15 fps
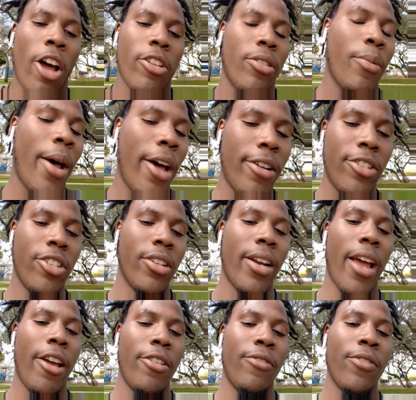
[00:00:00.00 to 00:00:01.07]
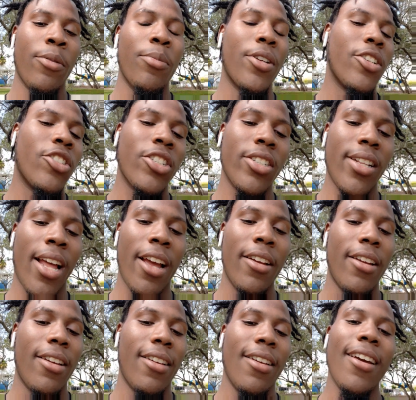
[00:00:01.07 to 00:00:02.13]
about it just now. You feel me? It's just
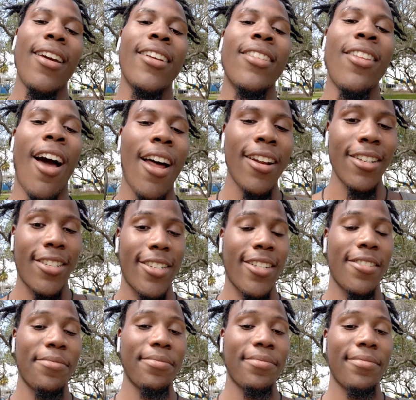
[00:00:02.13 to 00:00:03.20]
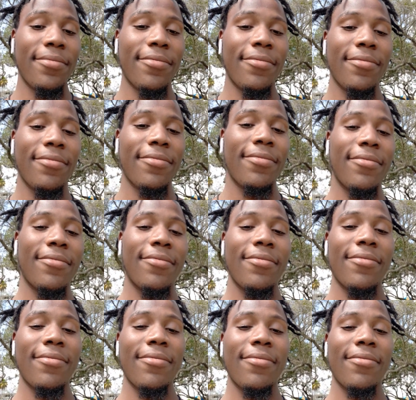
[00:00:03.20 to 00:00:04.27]
like acknowledging
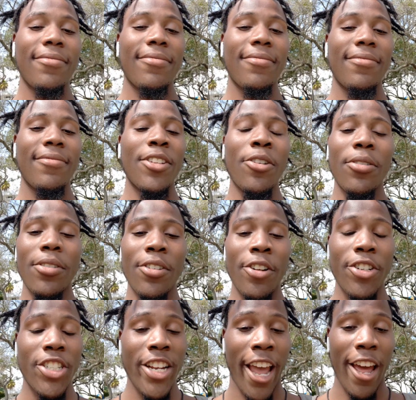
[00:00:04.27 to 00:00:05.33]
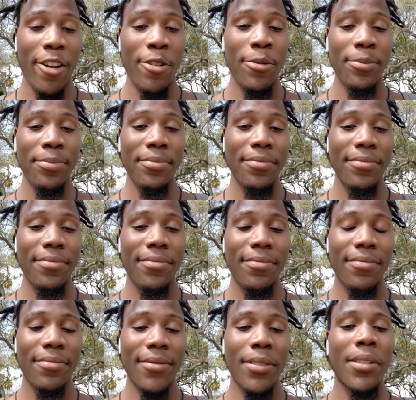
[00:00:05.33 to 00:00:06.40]
your shadow,
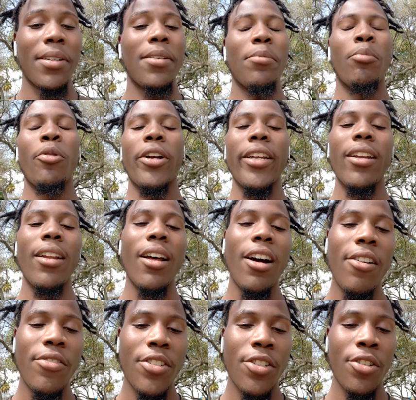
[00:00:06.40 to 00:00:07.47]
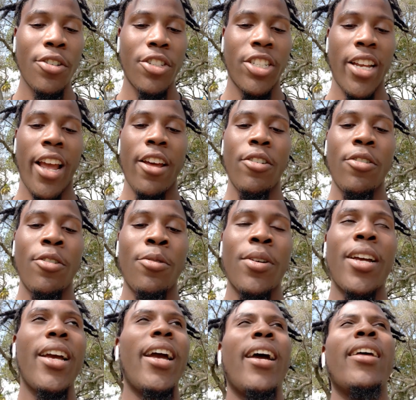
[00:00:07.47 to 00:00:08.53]
bringing love to your shadow,
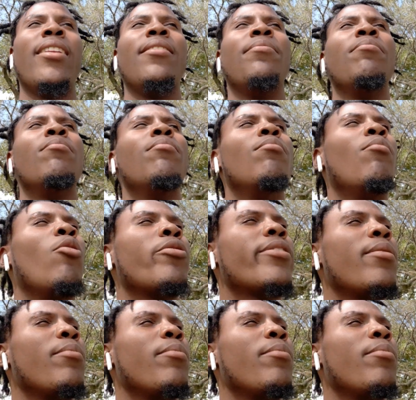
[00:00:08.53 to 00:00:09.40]
and most